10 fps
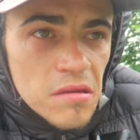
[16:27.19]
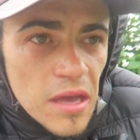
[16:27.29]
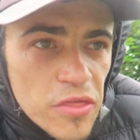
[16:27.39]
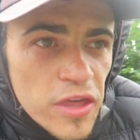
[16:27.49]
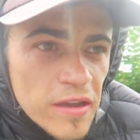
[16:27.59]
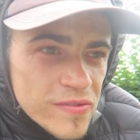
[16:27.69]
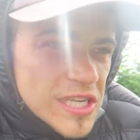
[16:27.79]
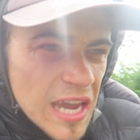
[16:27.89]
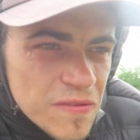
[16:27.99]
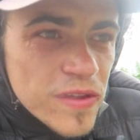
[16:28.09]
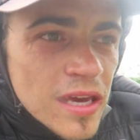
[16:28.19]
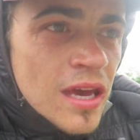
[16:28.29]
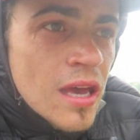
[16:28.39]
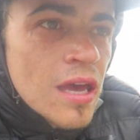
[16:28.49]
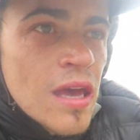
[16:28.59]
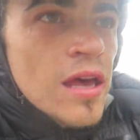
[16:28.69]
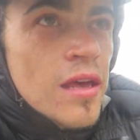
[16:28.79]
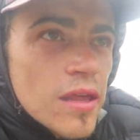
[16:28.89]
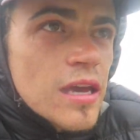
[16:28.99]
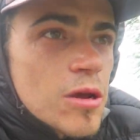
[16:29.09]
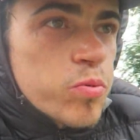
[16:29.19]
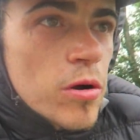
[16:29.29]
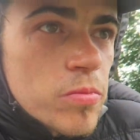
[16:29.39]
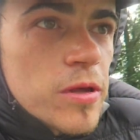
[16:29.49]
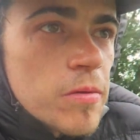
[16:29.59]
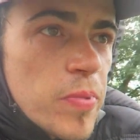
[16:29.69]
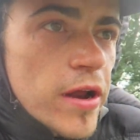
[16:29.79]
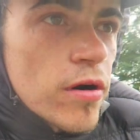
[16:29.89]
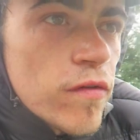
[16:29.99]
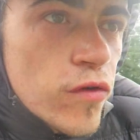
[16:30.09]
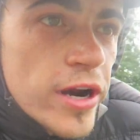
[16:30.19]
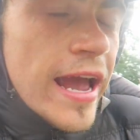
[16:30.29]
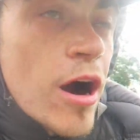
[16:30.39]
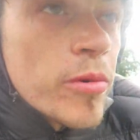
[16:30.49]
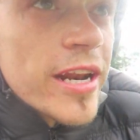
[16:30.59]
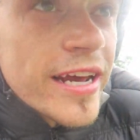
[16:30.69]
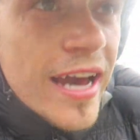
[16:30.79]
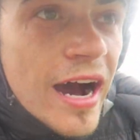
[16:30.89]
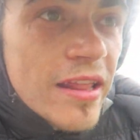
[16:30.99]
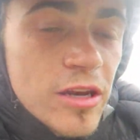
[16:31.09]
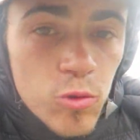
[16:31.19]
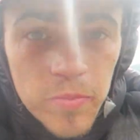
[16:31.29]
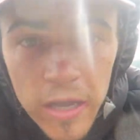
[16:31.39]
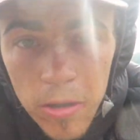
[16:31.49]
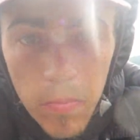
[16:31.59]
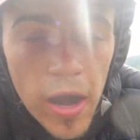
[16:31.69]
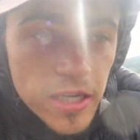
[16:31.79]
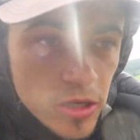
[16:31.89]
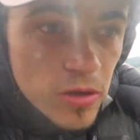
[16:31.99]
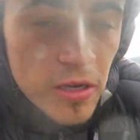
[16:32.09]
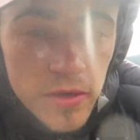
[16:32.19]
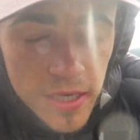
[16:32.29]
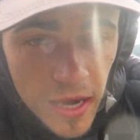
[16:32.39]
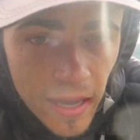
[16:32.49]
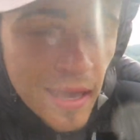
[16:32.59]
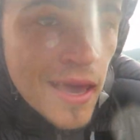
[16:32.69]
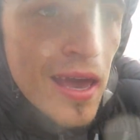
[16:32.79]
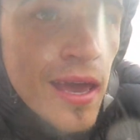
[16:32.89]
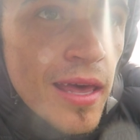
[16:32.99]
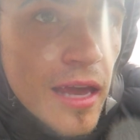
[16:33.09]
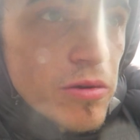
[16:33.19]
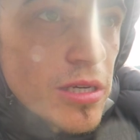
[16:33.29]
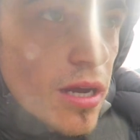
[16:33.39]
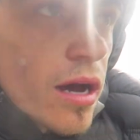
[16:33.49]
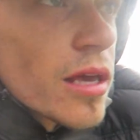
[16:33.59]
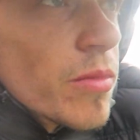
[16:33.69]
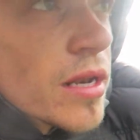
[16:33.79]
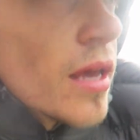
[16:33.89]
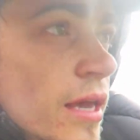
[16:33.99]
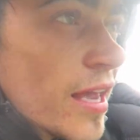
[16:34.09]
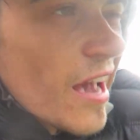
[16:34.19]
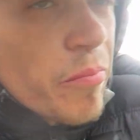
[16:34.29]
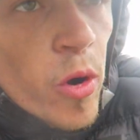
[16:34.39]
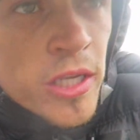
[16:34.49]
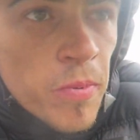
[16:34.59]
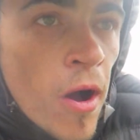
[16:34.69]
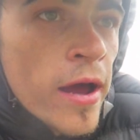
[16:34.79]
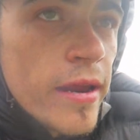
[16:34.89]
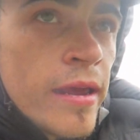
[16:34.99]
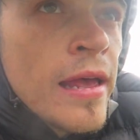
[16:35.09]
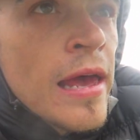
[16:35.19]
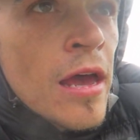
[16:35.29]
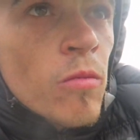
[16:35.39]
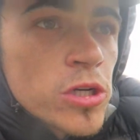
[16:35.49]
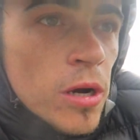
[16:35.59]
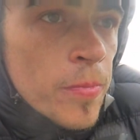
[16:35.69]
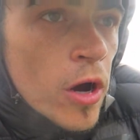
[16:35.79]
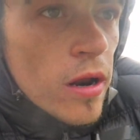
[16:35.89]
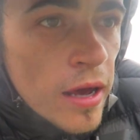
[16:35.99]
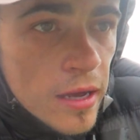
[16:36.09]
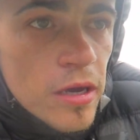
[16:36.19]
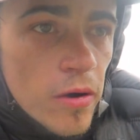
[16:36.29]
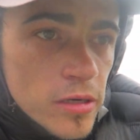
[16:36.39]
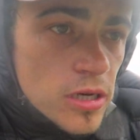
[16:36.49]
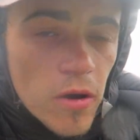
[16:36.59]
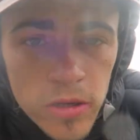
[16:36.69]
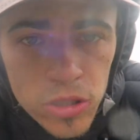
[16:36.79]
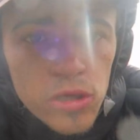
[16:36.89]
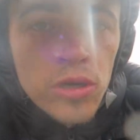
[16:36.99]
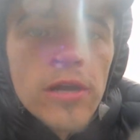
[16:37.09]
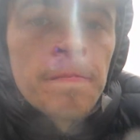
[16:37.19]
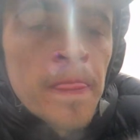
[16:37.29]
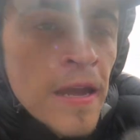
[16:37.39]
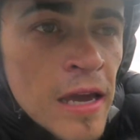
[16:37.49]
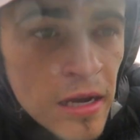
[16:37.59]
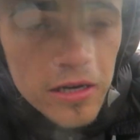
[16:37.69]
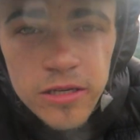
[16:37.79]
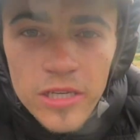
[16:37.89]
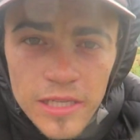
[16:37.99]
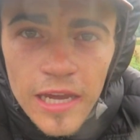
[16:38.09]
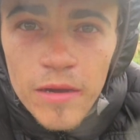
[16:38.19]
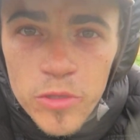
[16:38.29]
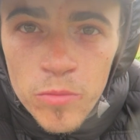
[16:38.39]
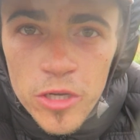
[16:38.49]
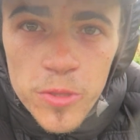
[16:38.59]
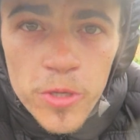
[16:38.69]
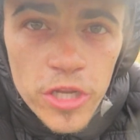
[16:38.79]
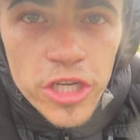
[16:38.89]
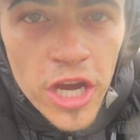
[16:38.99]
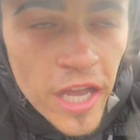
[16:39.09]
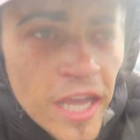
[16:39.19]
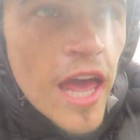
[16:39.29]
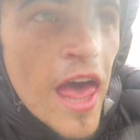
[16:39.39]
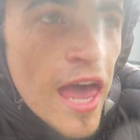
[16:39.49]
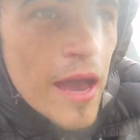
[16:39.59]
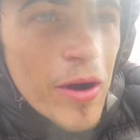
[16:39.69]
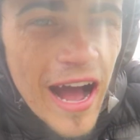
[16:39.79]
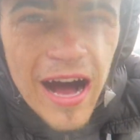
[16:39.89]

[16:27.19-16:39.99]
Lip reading: a thing of safety. Like, you're probably better off wearing a helmet in a car than you would be on a bicycle, he was saying. That was his argument. He had points behind it, which I'm not going to go into because it'd just take up too much footage. And my